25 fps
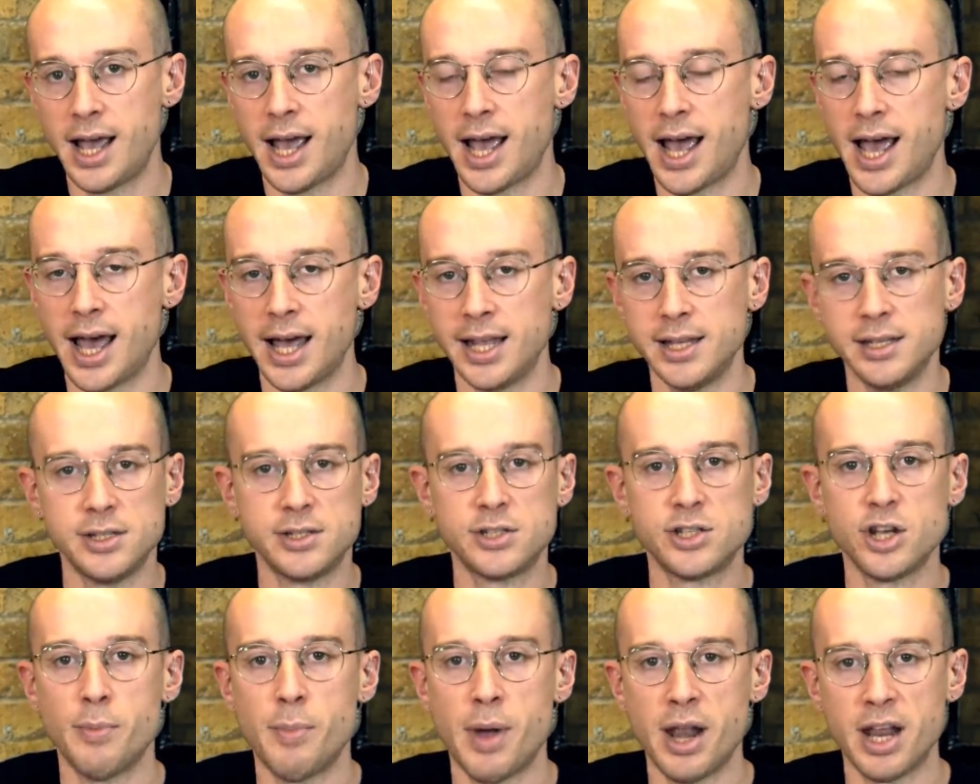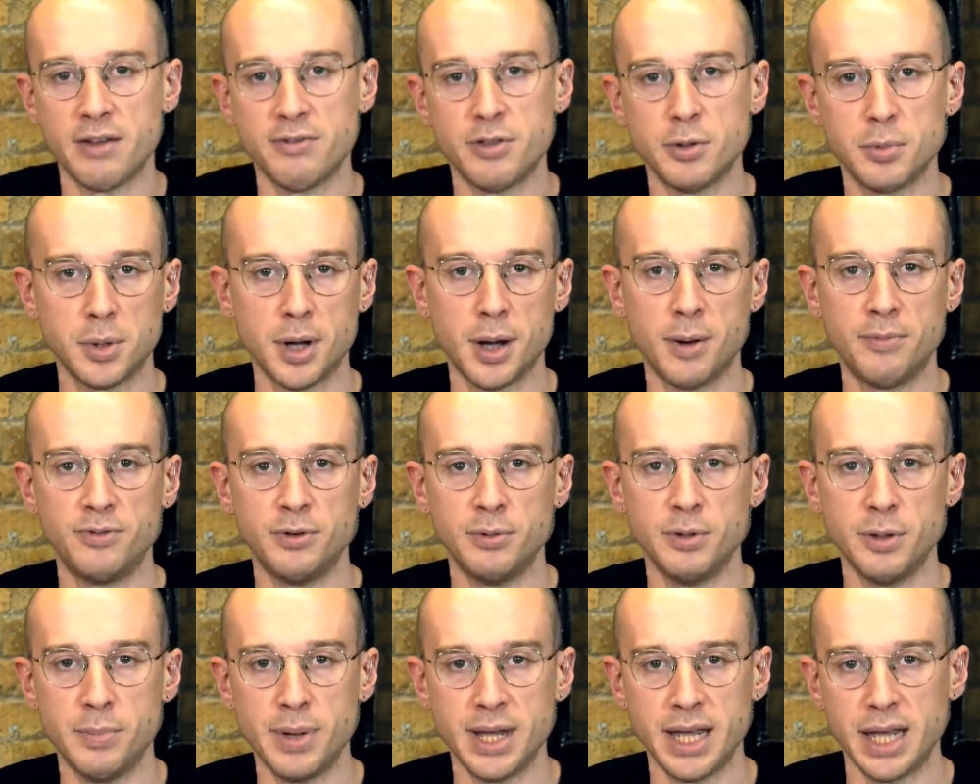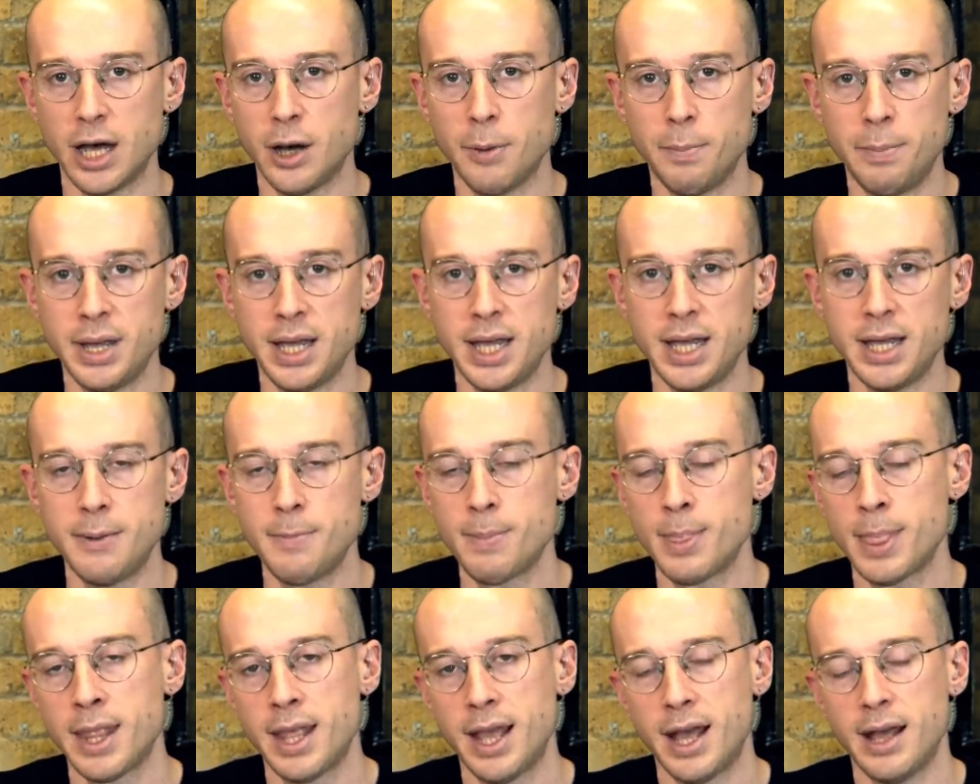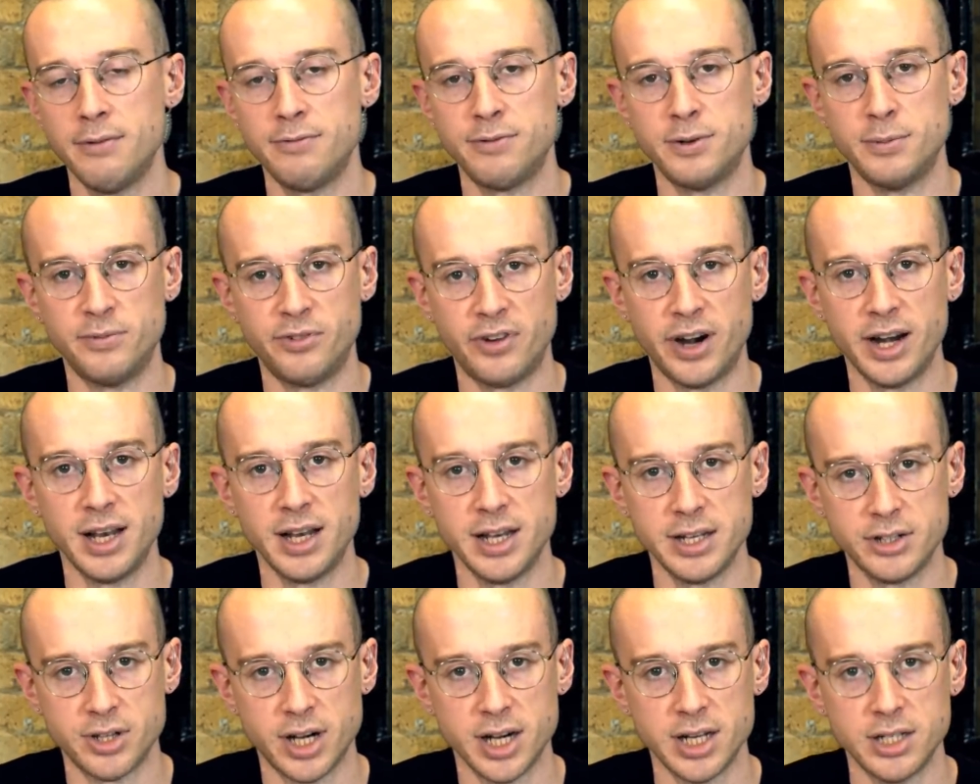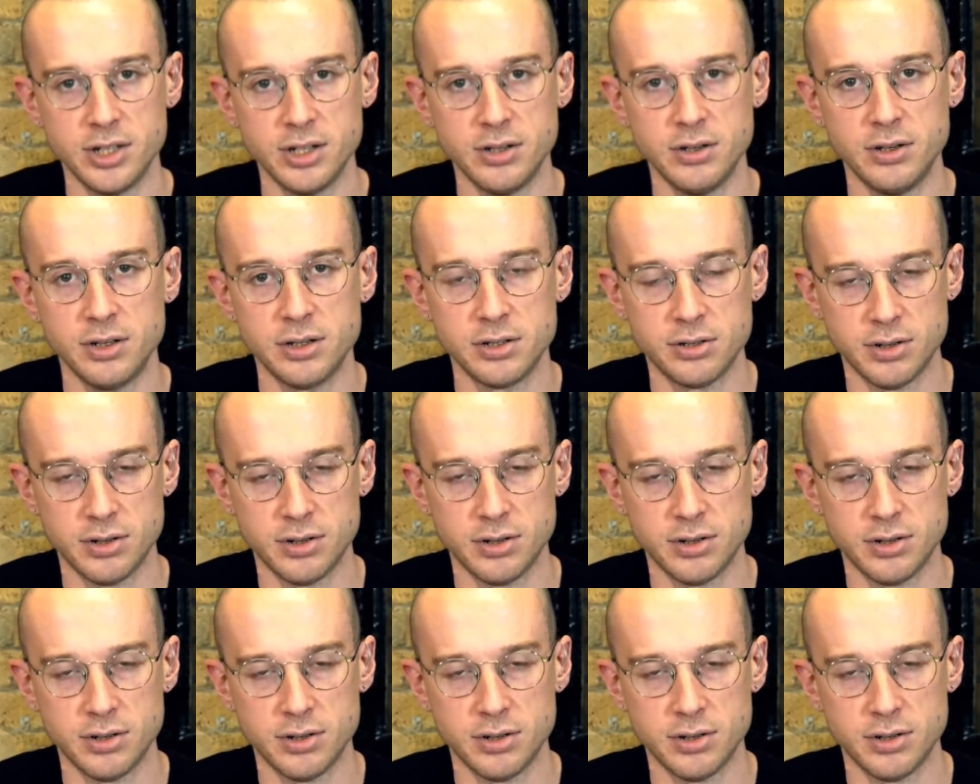and so many of them come from the PLP and from friendly trade unions